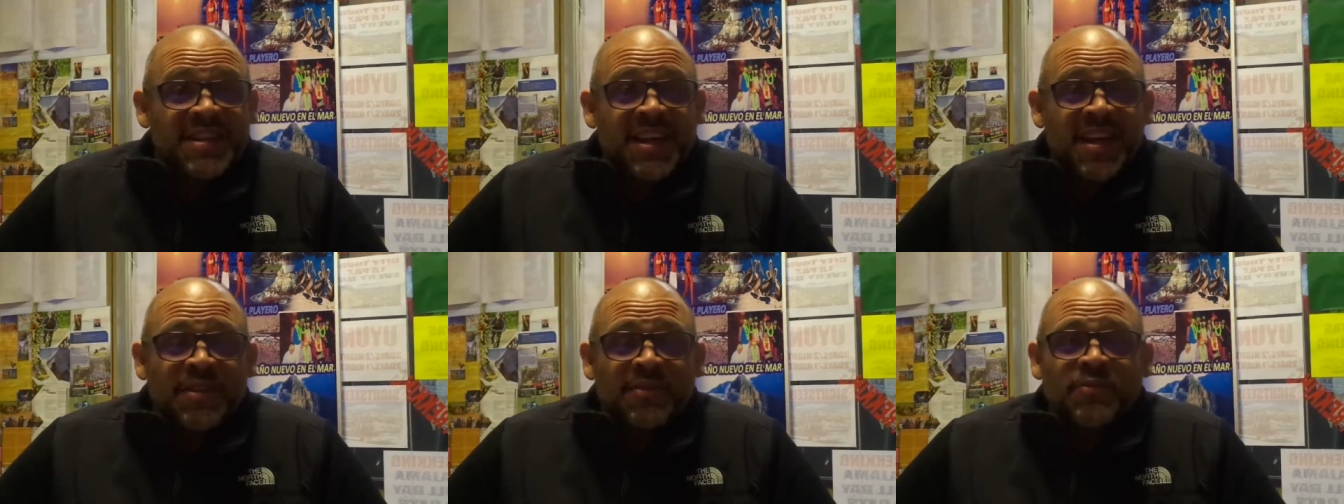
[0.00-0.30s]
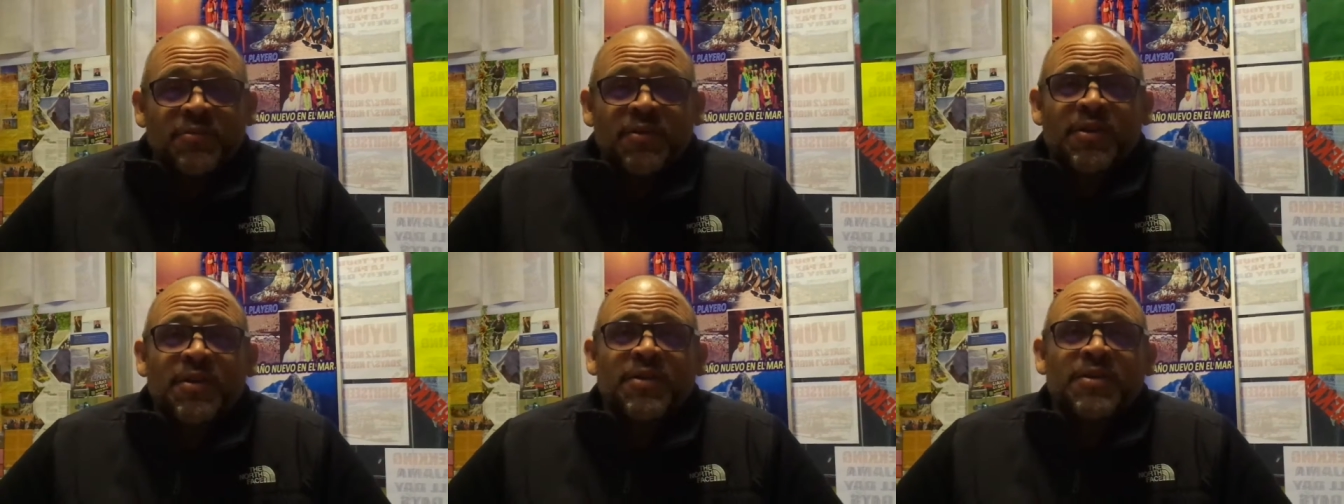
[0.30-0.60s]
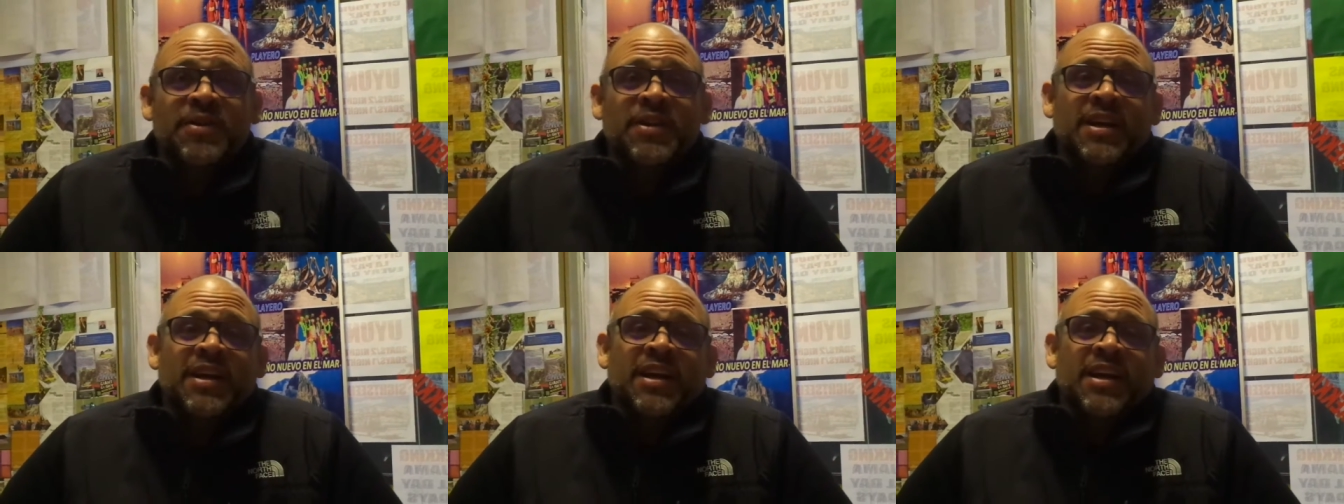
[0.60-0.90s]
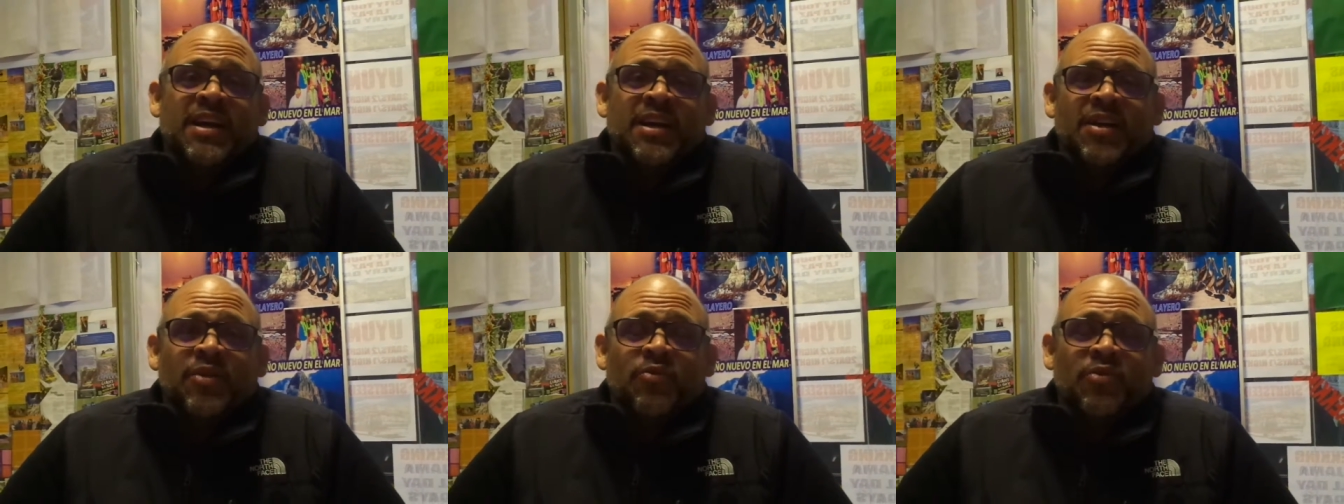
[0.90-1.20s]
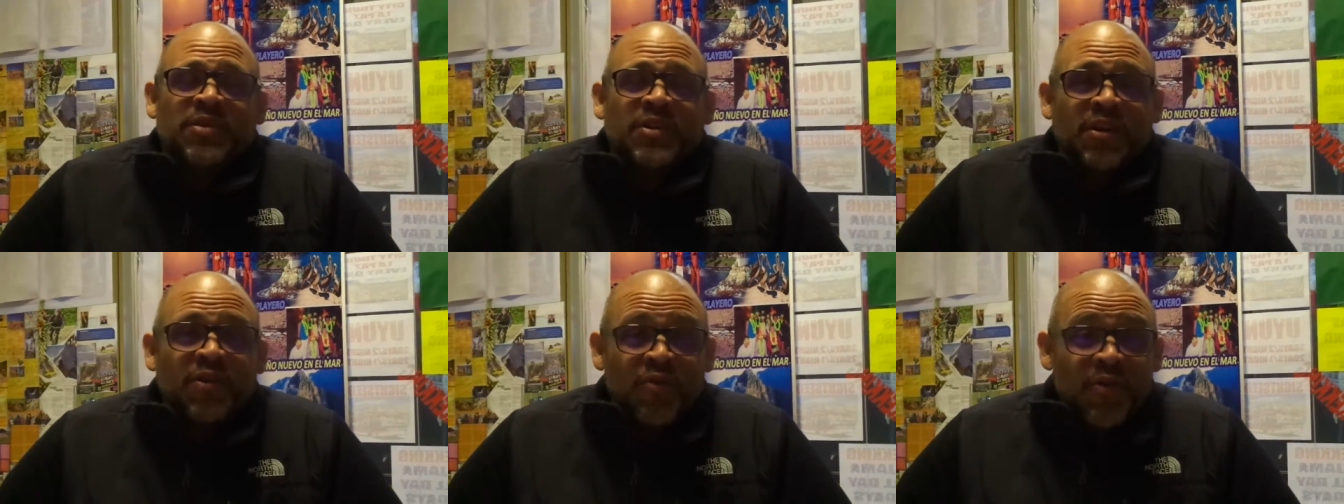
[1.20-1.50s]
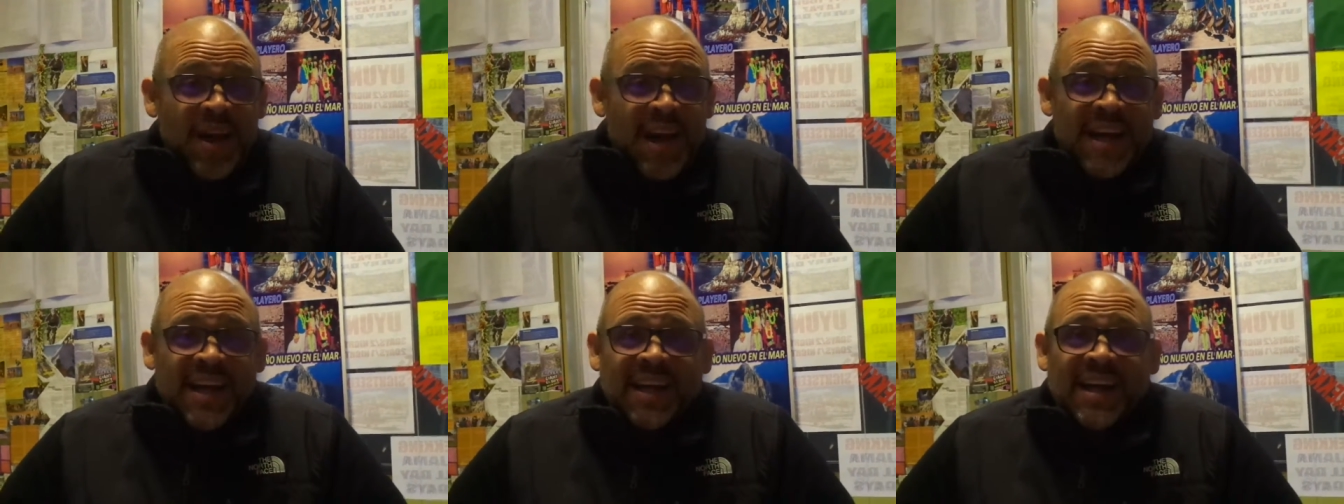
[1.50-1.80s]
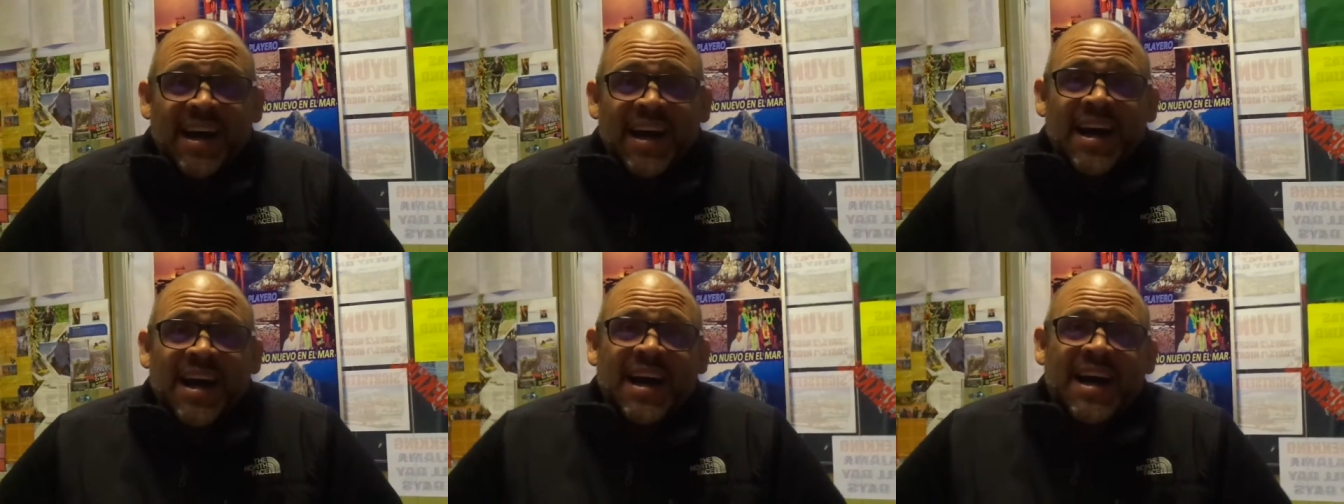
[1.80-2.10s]
death road with a
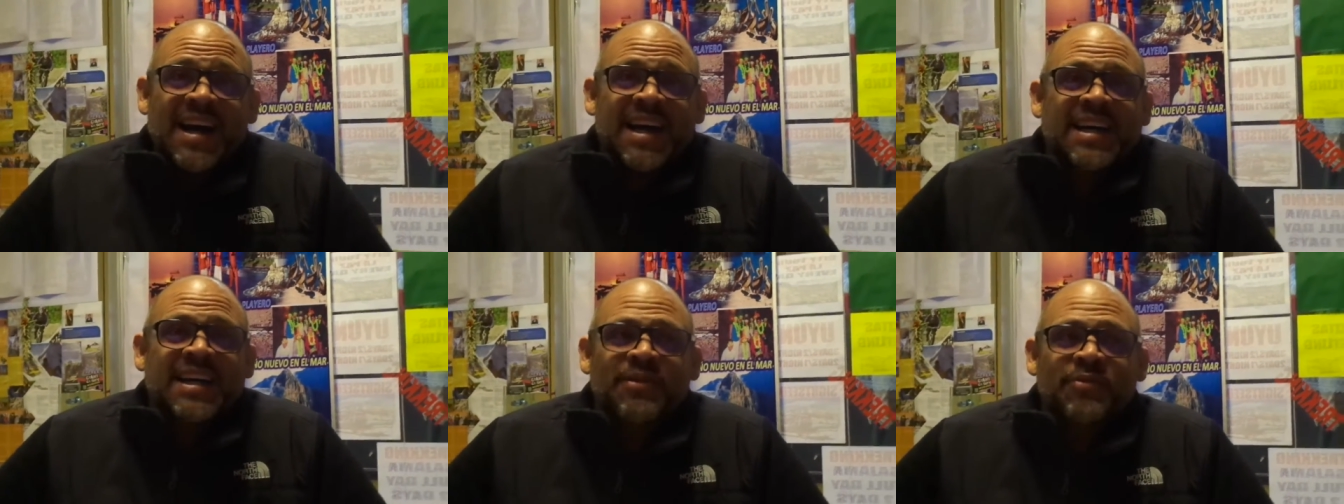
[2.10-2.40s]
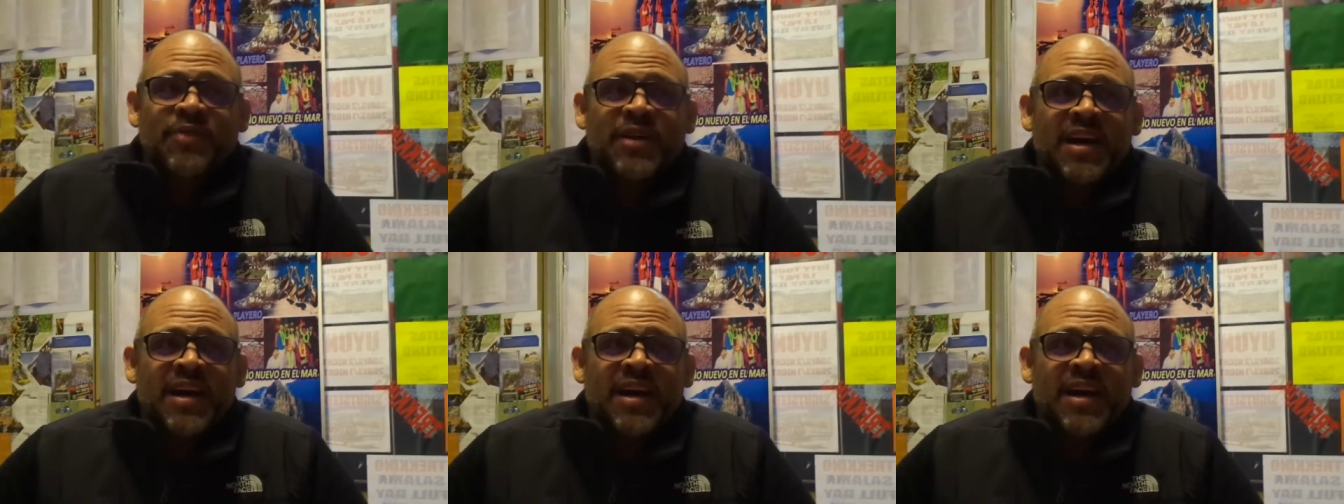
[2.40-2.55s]
great guide.